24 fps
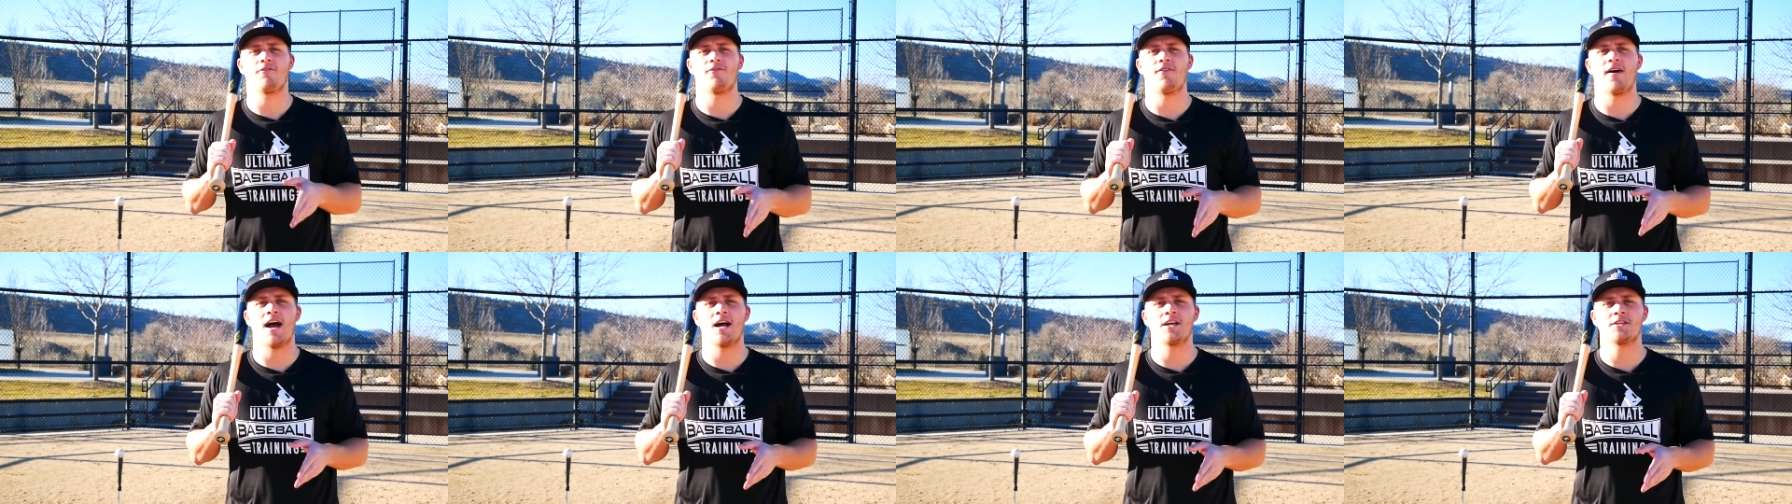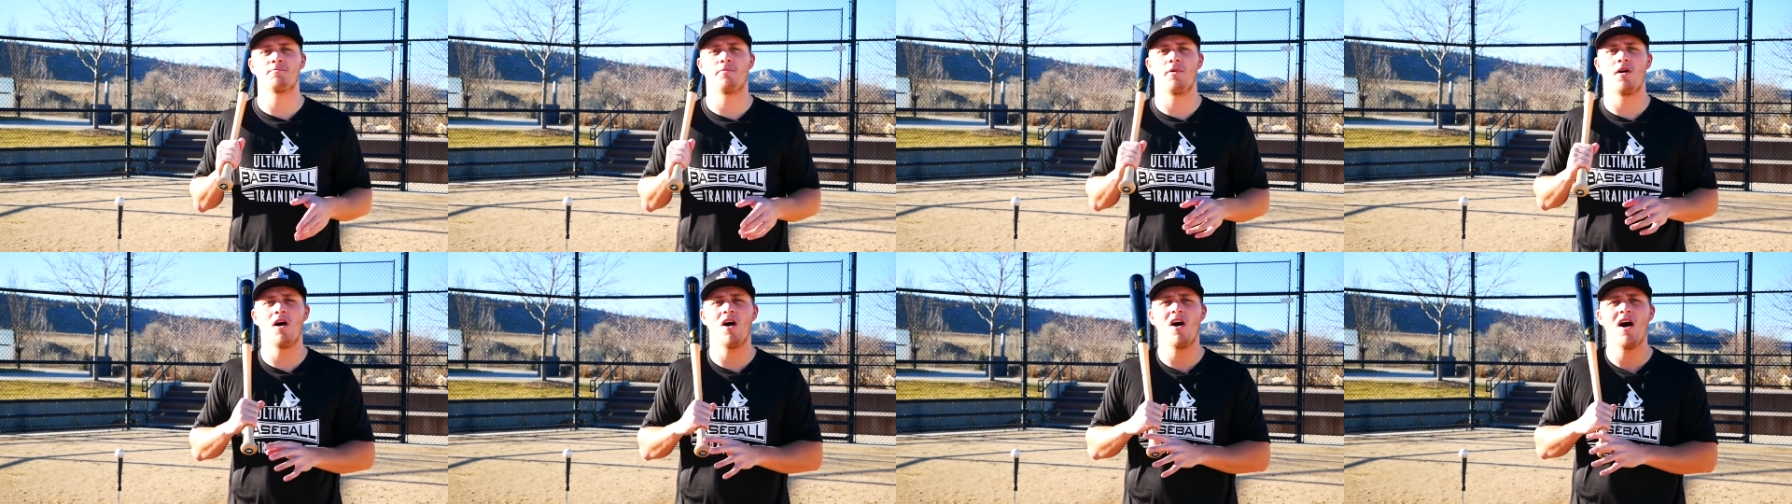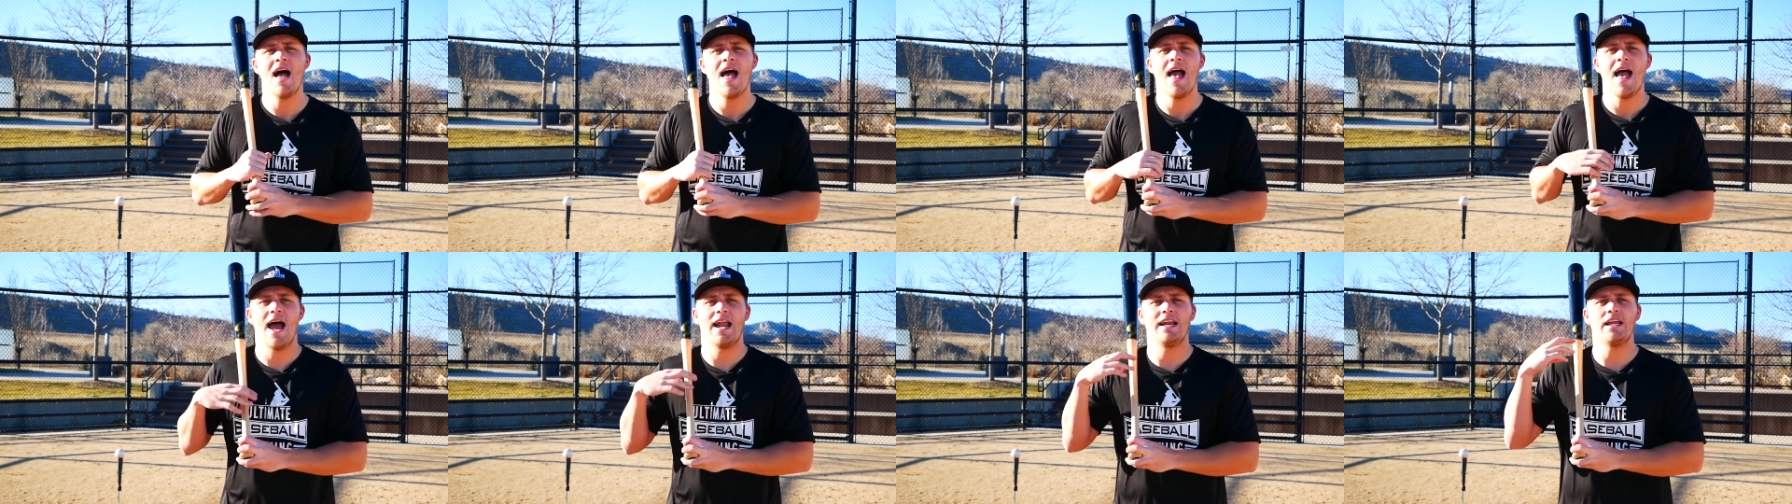fastball
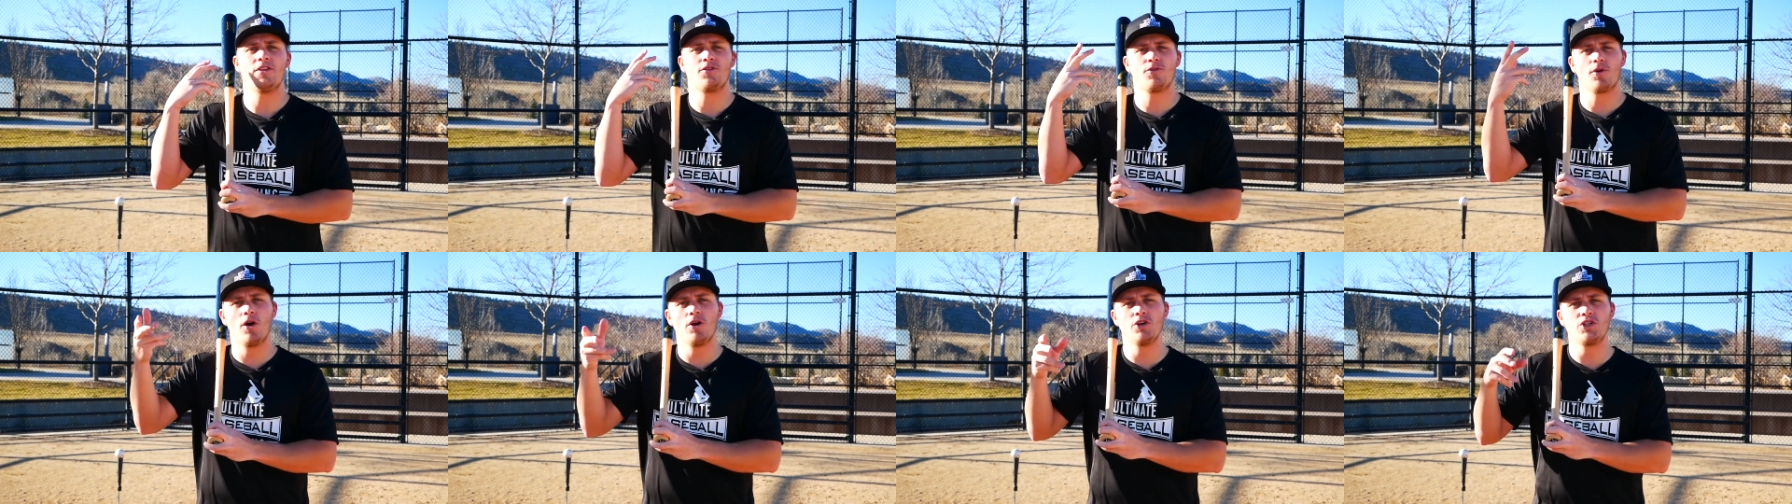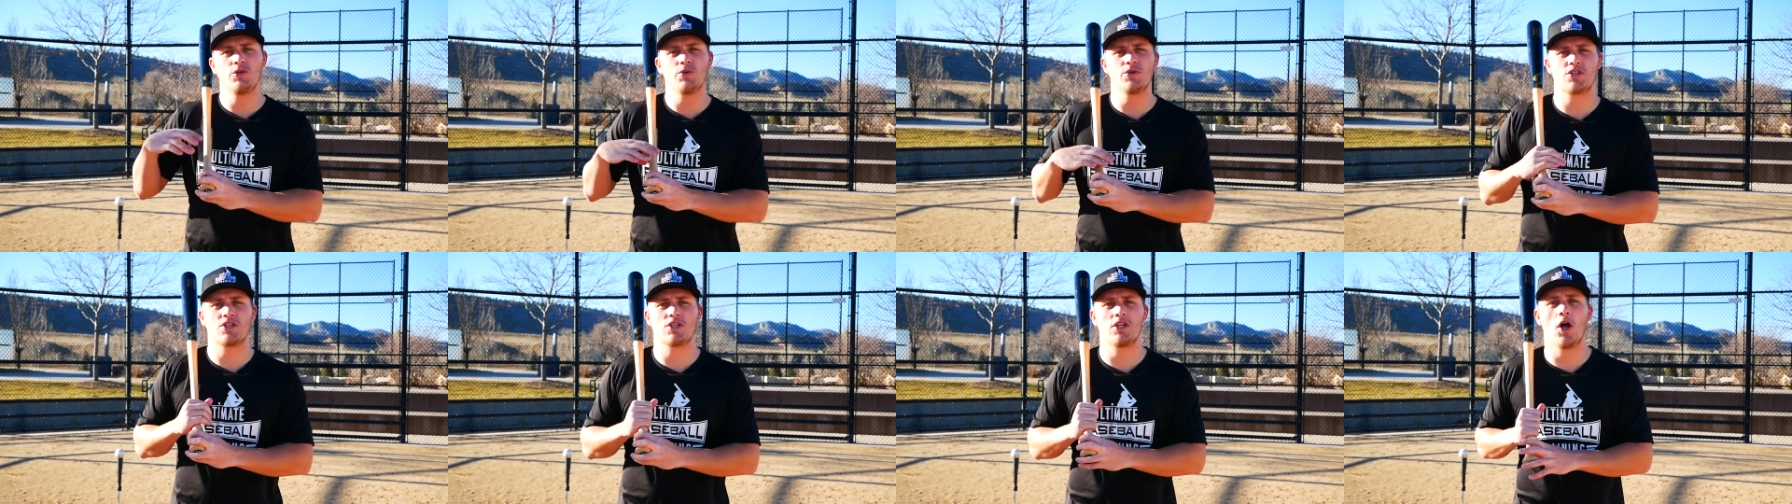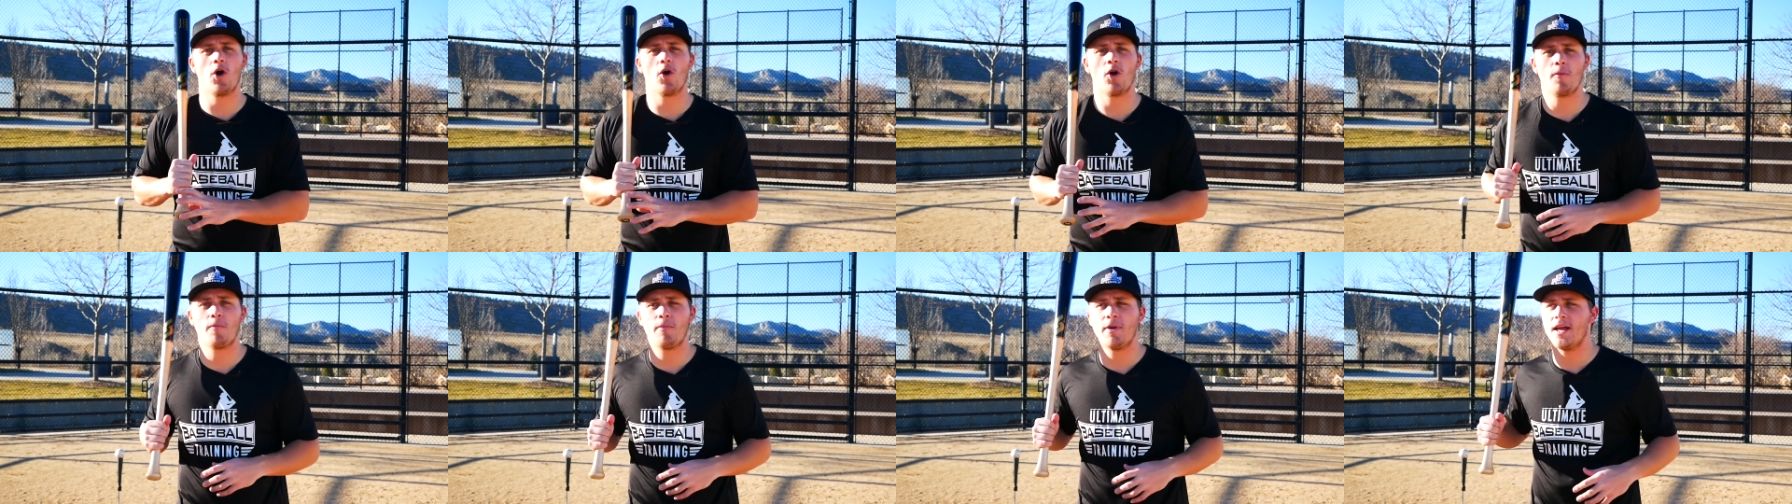and he throws you a
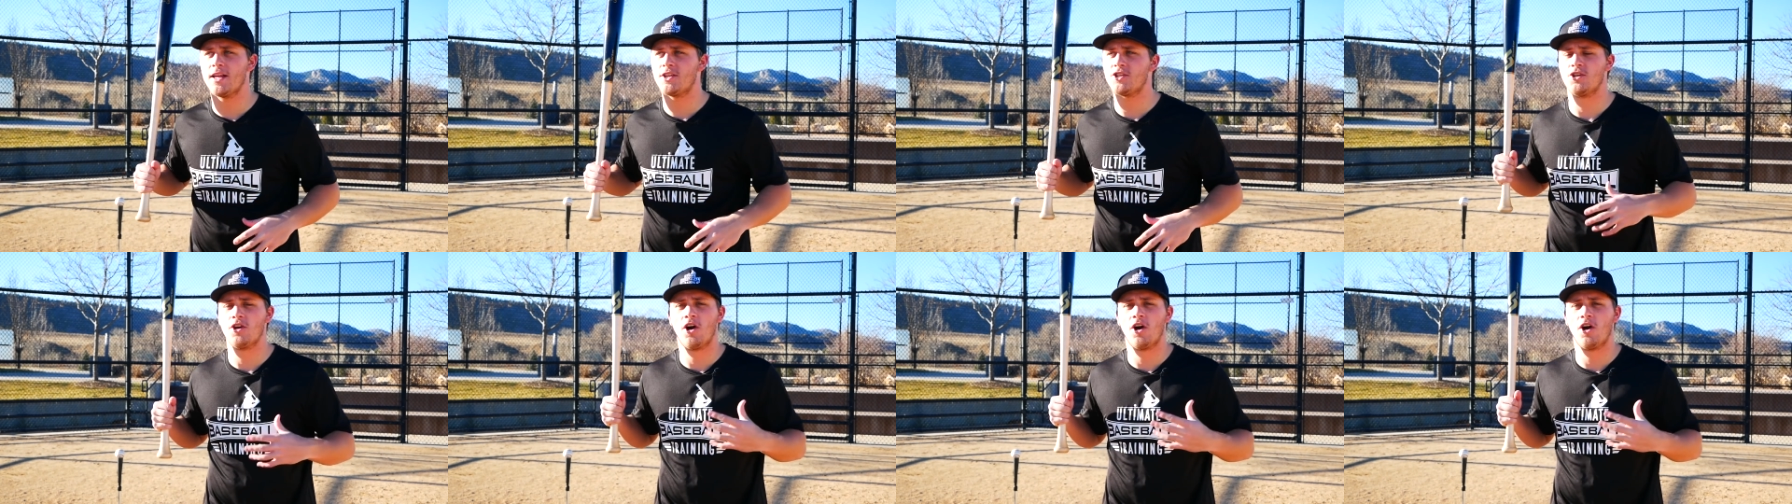slower pitch,